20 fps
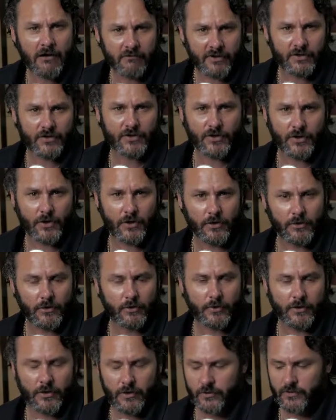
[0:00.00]
internal
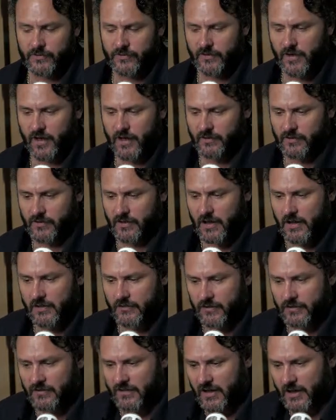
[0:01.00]
use as a
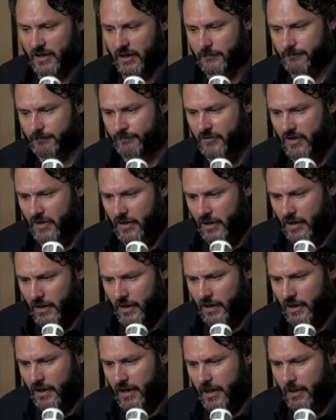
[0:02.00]
tenant.
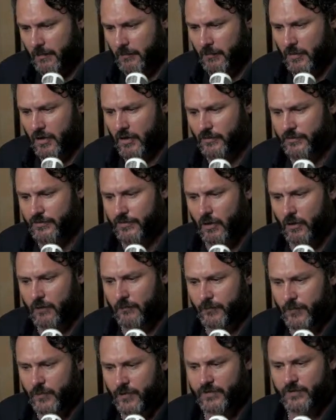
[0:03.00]
So
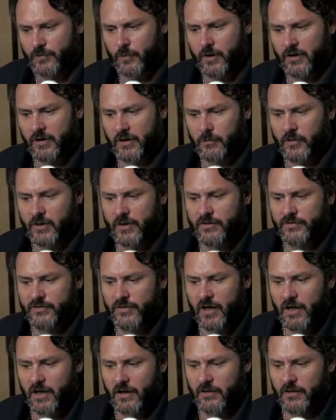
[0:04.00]
for this one, I'm going to
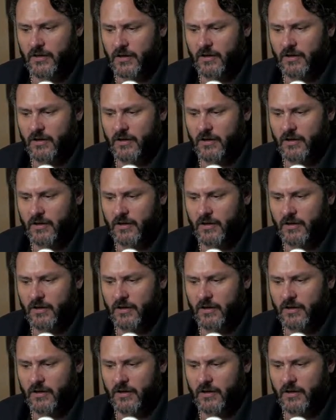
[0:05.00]
say that